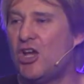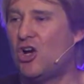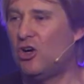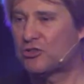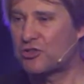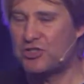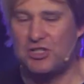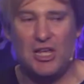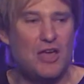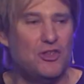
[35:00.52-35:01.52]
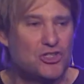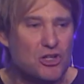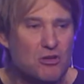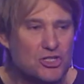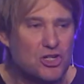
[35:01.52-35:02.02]
culture today, the
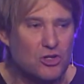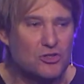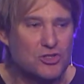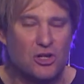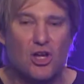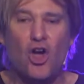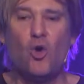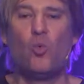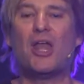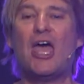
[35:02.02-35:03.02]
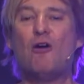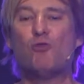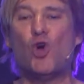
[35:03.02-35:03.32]
Jewish culture, whatever